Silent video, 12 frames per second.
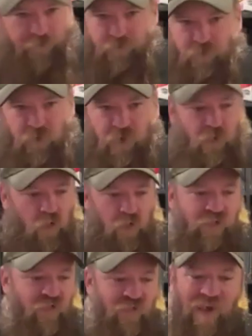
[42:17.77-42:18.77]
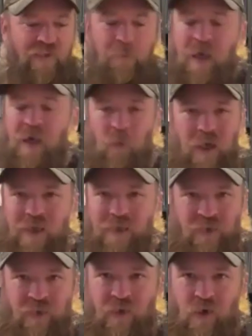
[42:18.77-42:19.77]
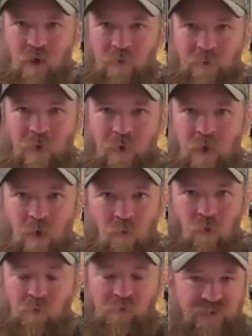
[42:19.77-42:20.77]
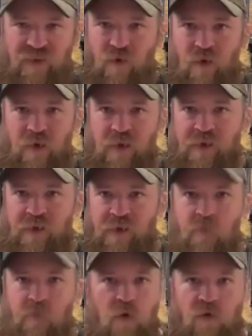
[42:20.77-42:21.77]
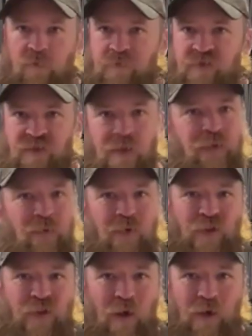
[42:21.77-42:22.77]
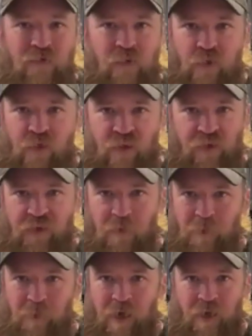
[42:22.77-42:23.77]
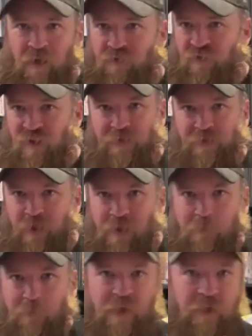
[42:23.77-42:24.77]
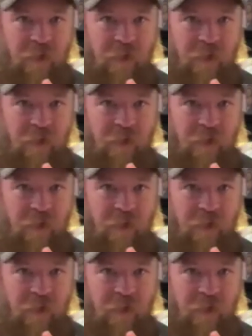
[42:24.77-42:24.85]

literally find my way to their NICU rooms without even thinking about it if they'd let me.